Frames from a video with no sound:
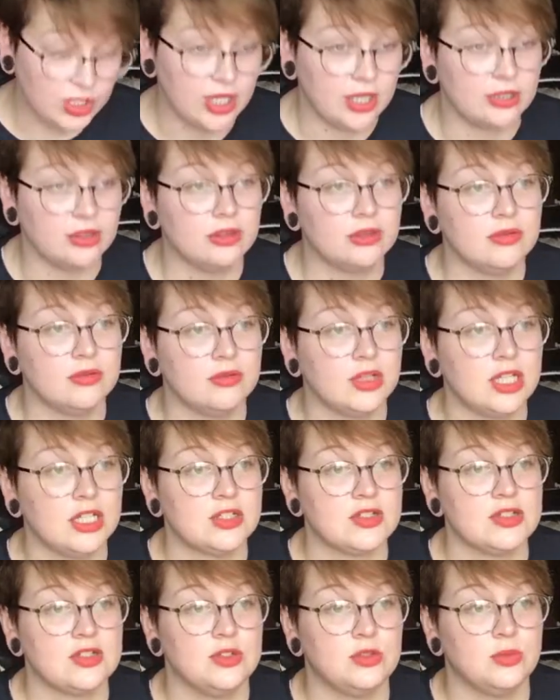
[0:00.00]
yeah,
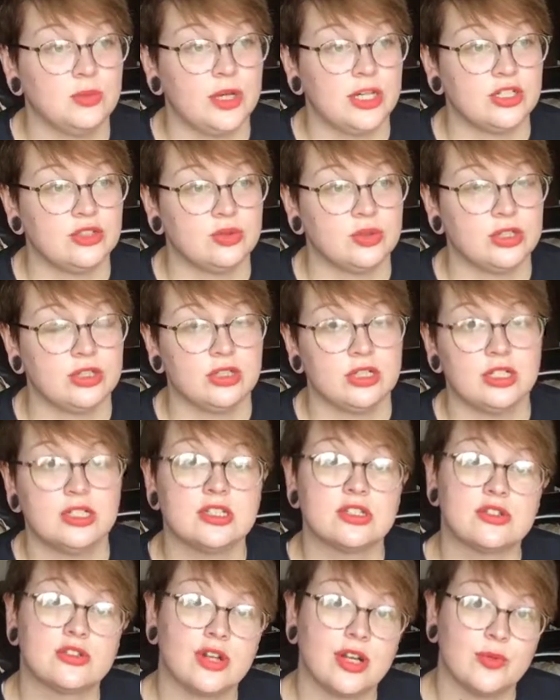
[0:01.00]
links to my Twitter and
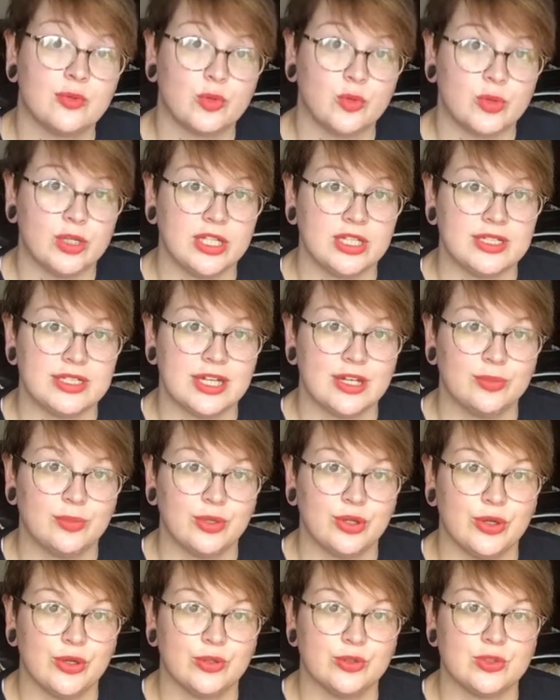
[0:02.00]
Instagram will be down
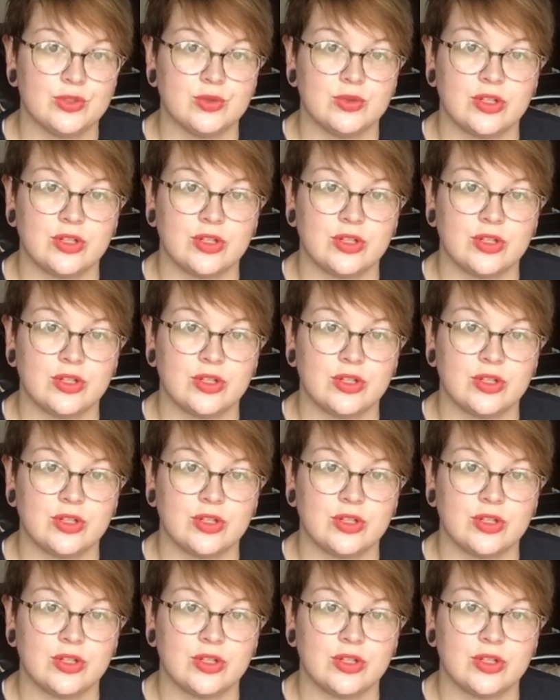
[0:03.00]
below, so